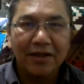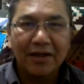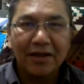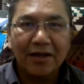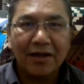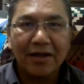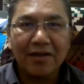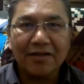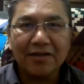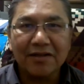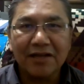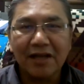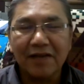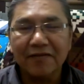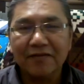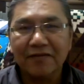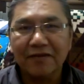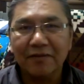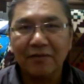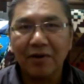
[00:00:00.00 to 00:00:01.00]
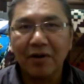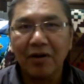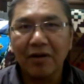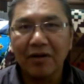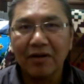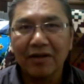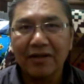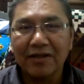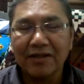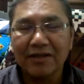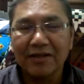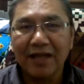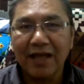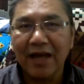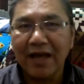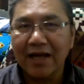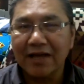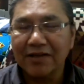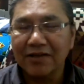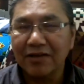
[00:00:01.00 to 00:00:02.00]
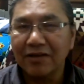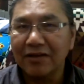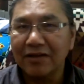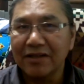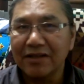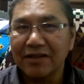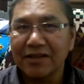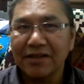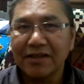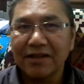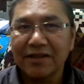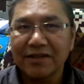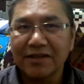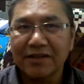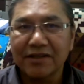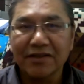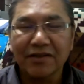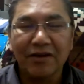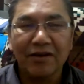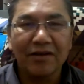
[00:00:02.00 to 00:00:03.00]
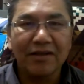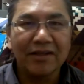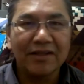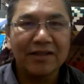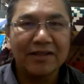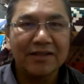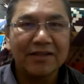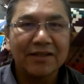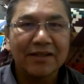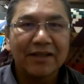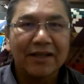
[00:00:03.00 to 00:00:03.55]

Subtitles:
ourselves from all these lies, all these teachings, all these